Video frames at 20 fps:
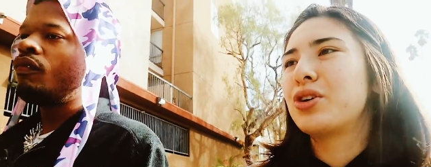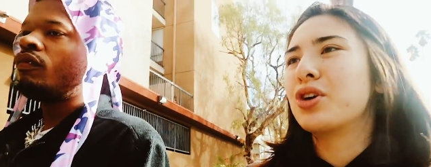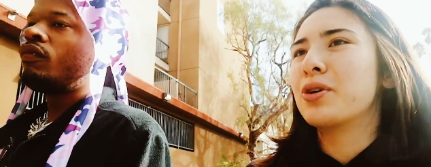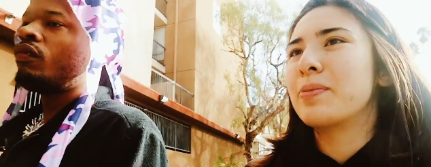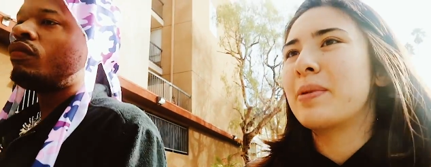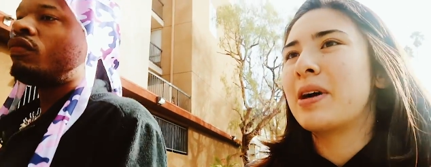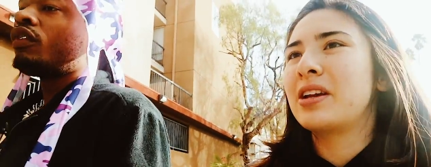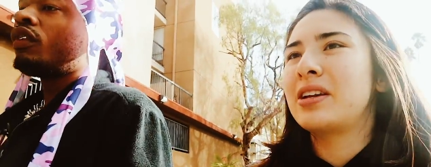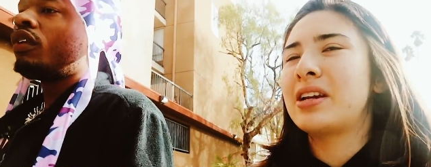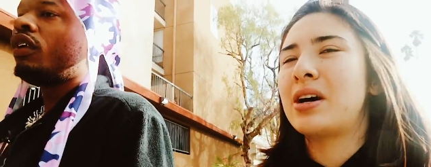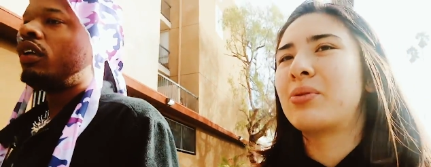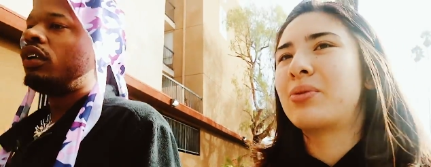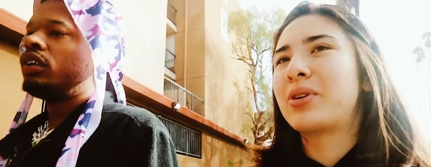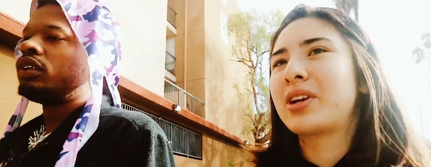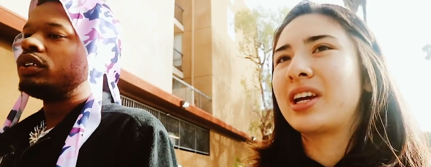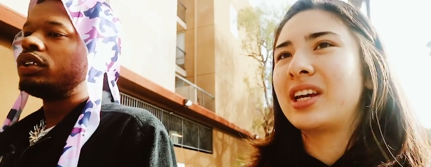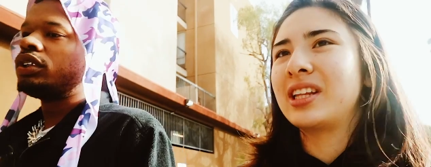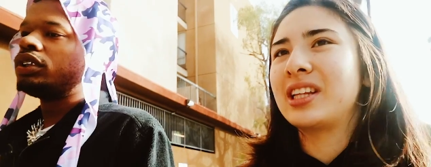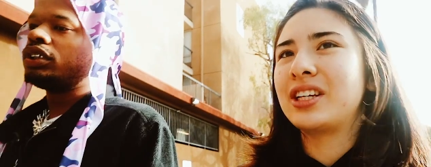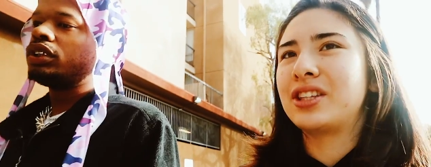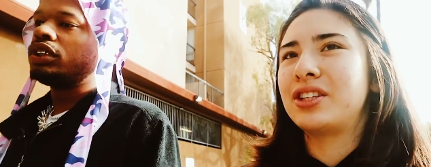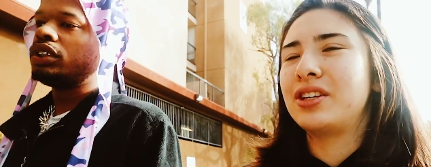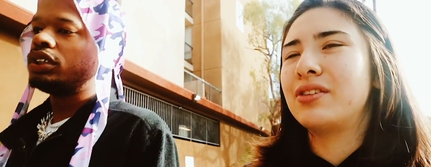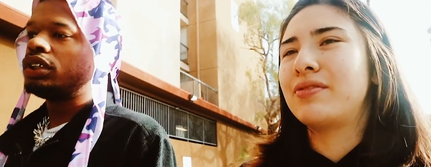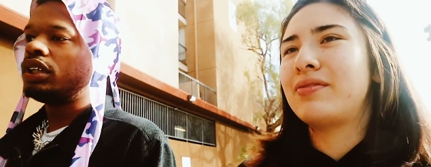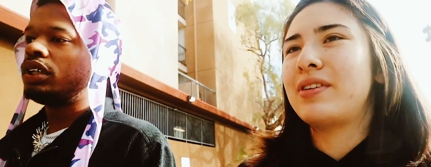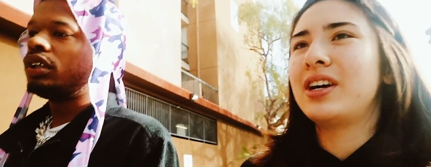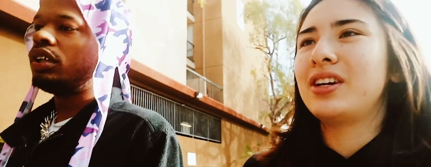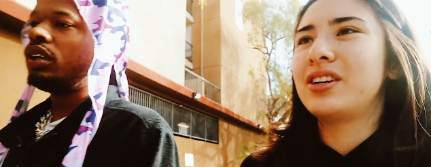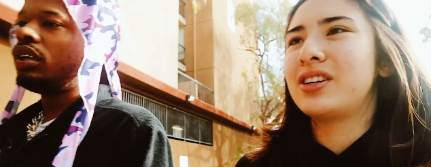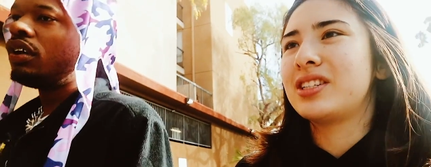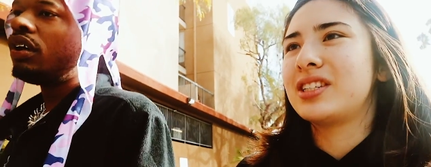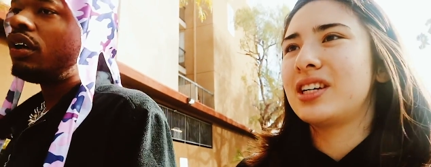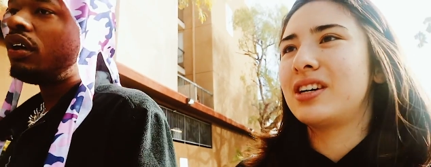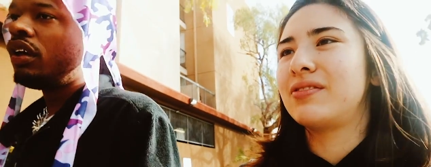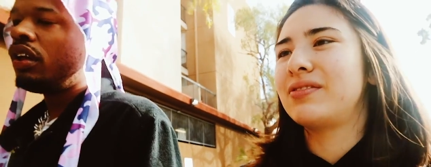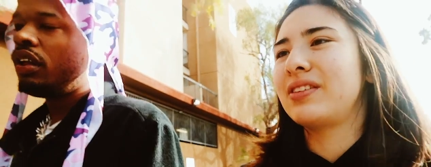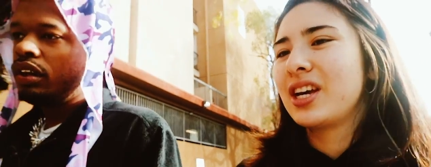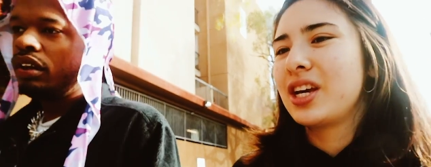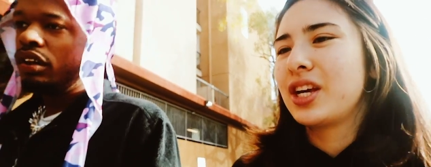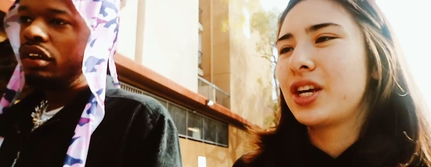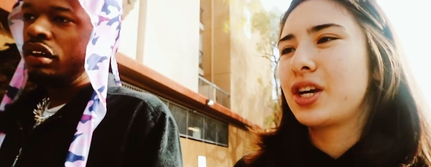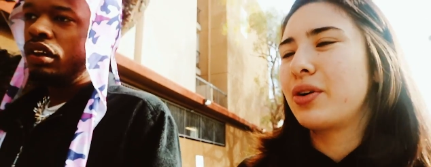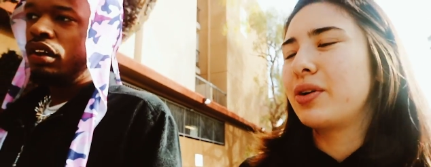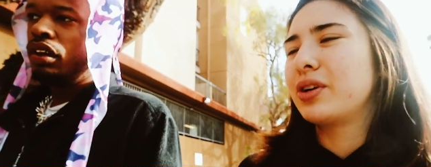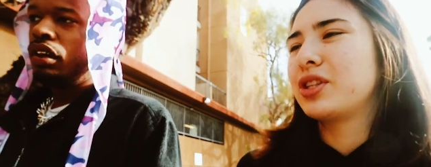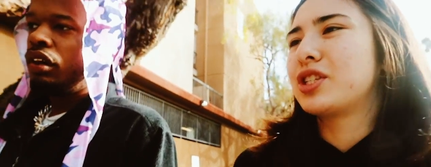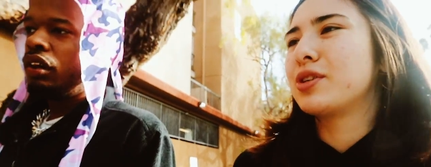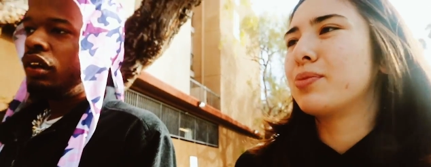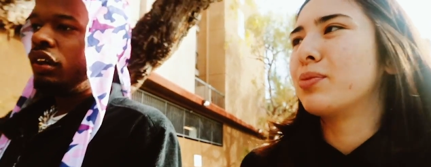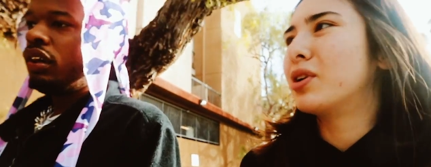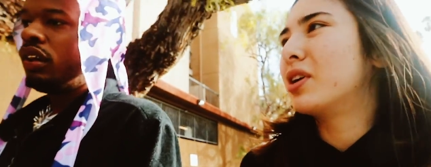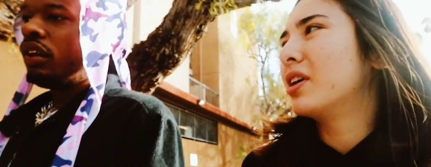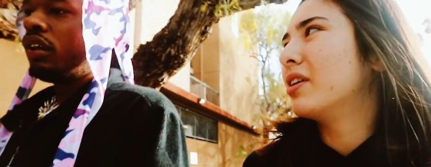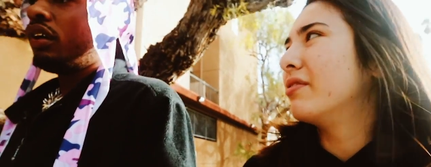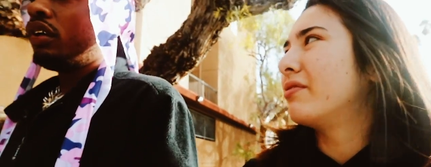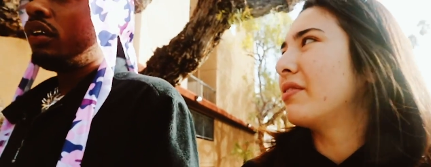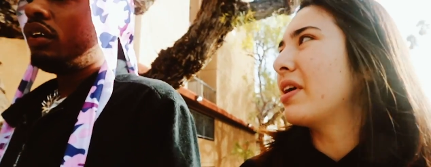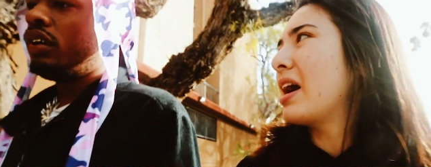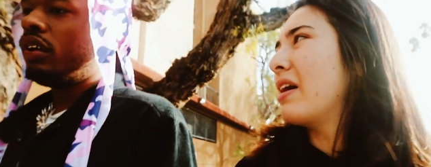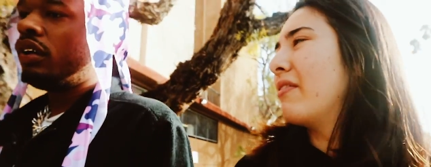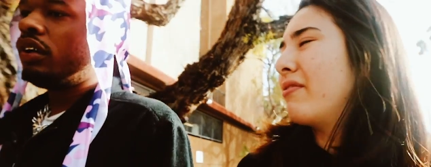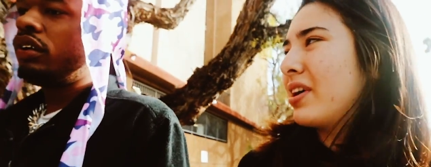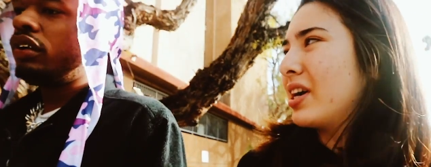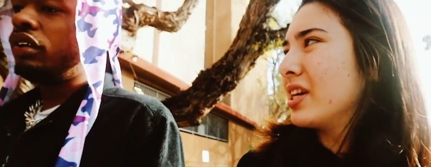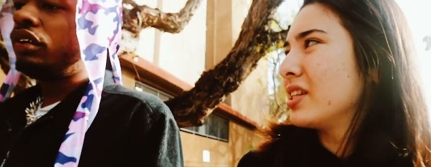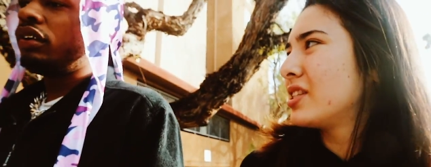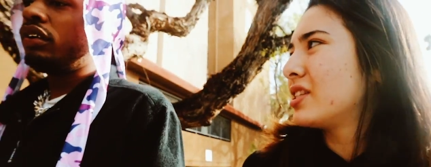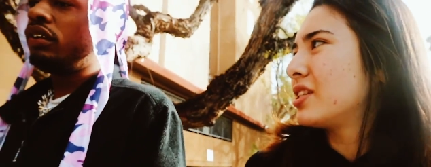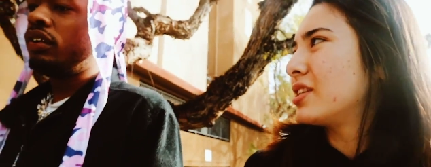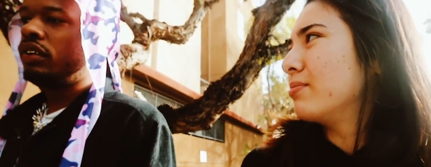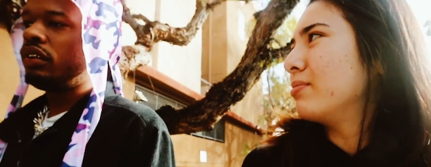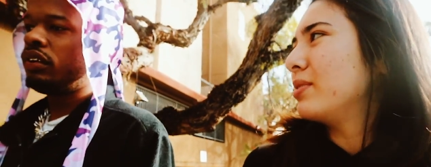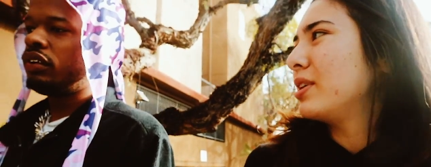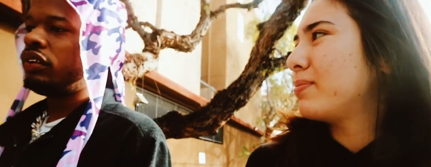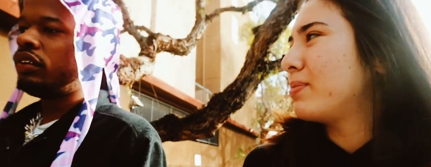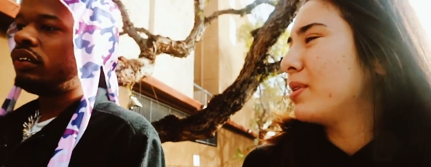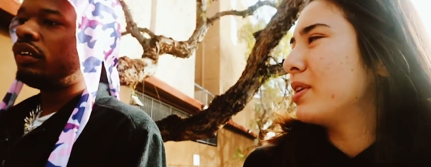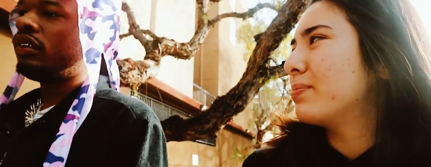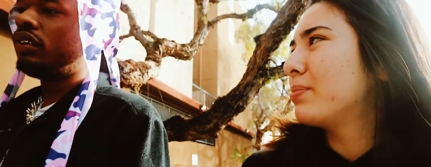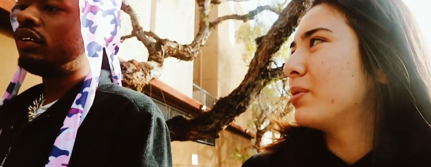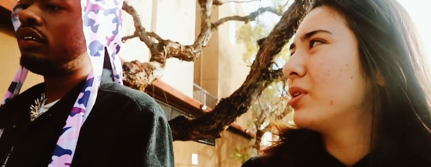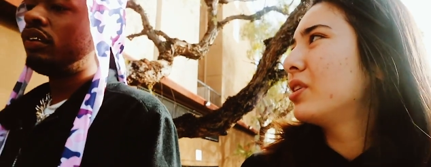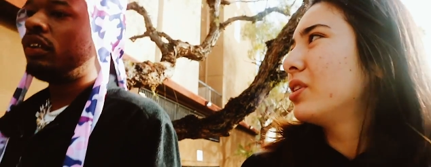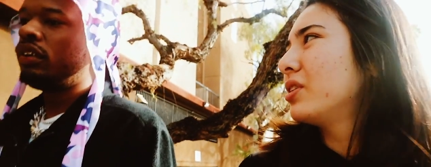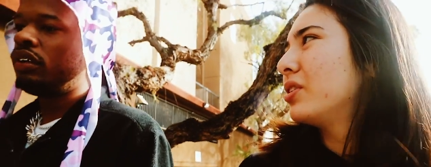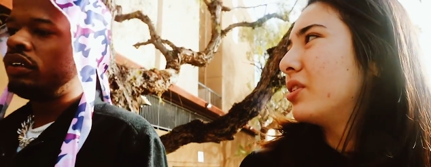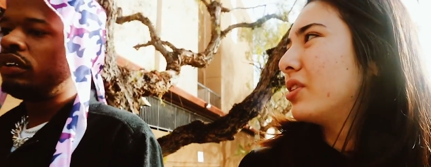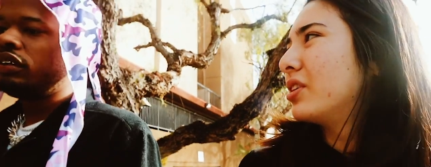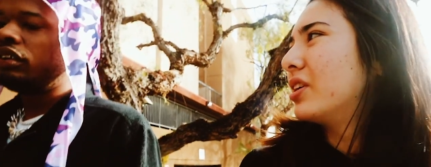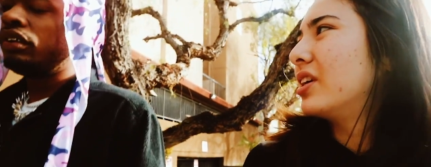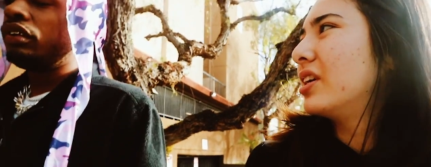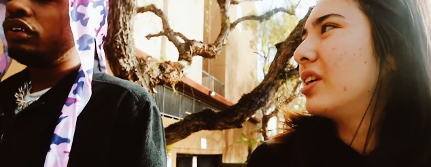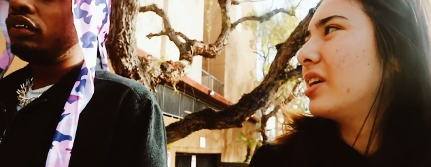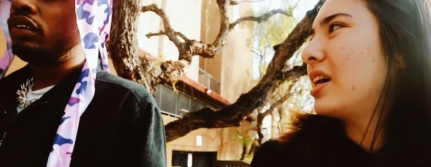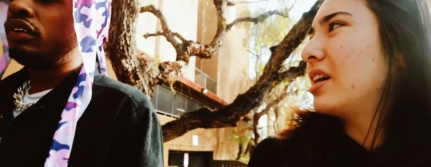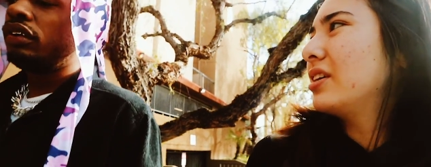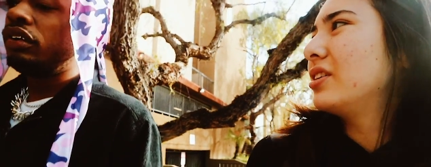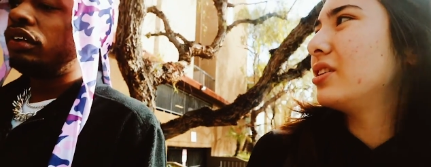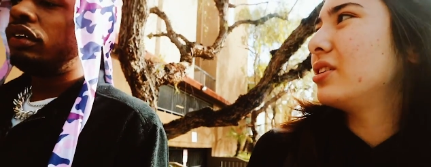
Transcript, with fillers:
Speaker 1: go about networking, like do you find yourself going to more of events to meet people, or how